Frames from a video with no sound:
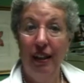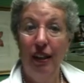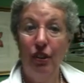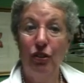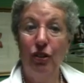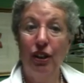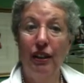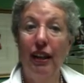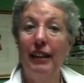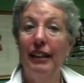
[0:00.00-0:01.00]
You could
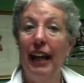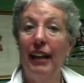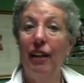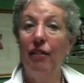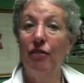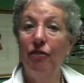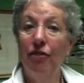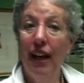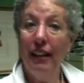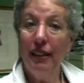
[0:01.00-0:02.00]
take
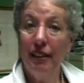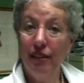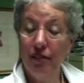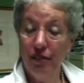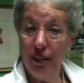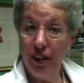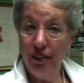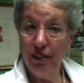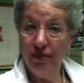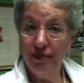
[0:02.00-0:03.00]
fight road,
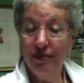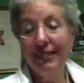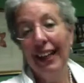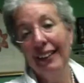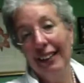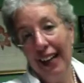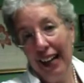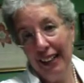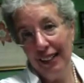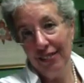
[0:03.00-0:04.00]
that's the
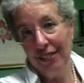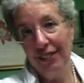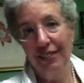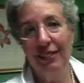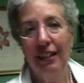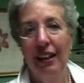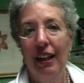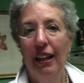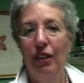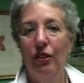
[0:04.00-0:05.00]
anger route.
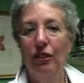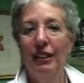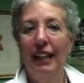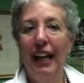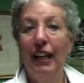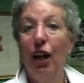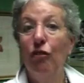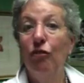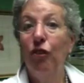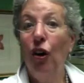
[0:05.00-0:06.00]
You could take
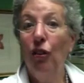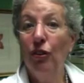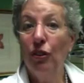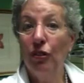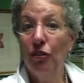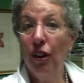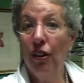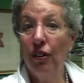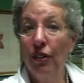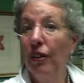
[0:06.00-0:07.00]
fold
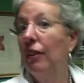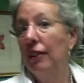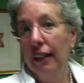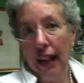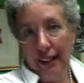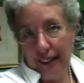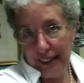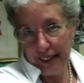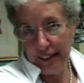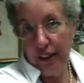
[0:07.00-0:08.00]
road, that
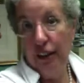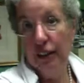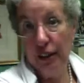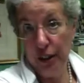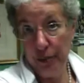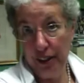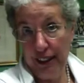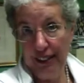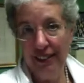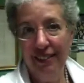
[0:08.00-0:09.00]
leads to
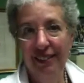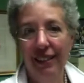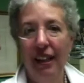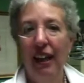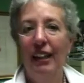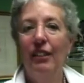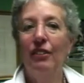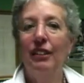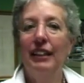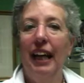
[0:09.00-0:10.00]
depression. You
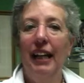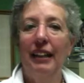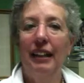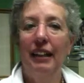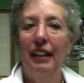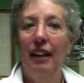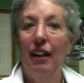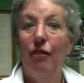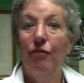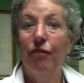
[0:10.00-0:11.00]
could take
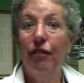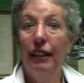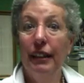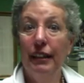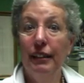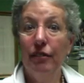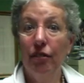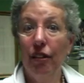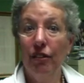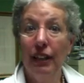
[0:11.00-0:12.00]
freeze
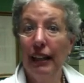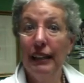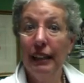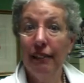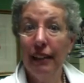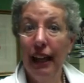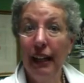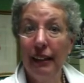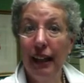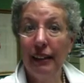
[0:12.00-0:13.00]
road, like a deer in
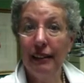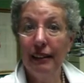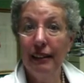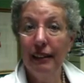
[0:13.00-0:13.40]
headlights.